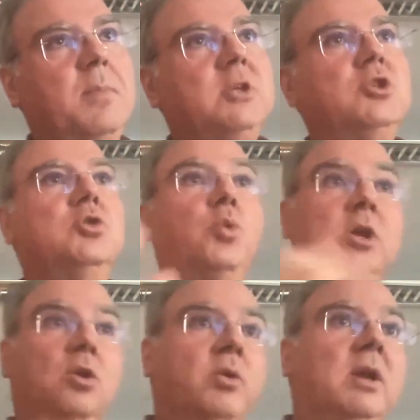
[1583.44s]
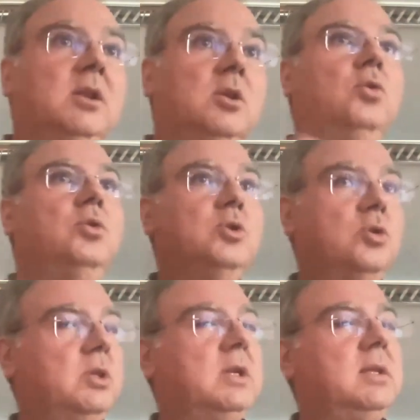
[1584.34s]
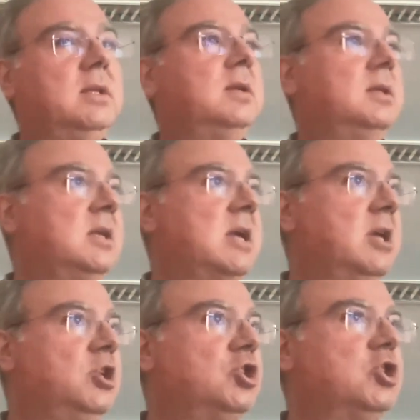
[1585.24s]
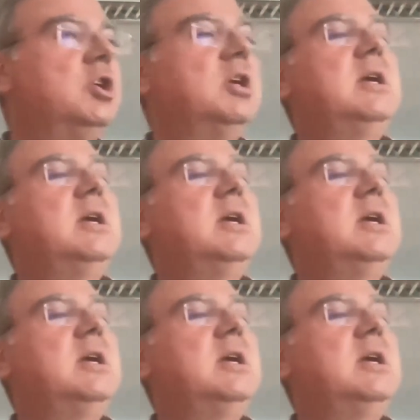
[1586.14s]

pictures. We already know the age,